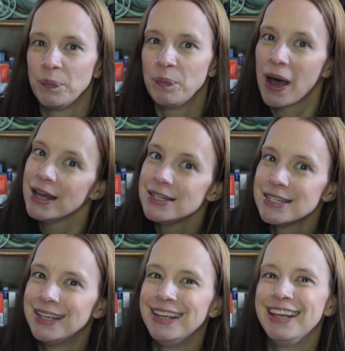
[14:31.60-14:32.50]
but
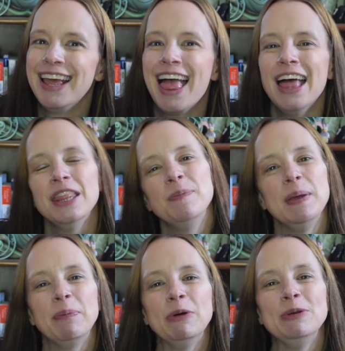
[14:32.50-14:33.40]
the
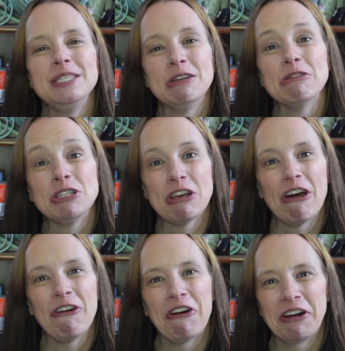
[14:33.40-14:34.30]
people who steal the show
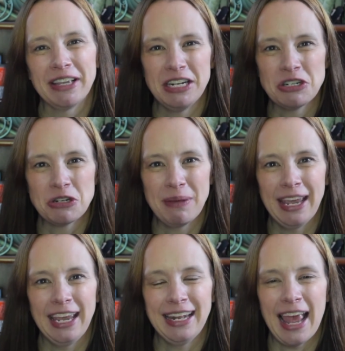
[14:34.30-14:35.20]
are Lady Tremaine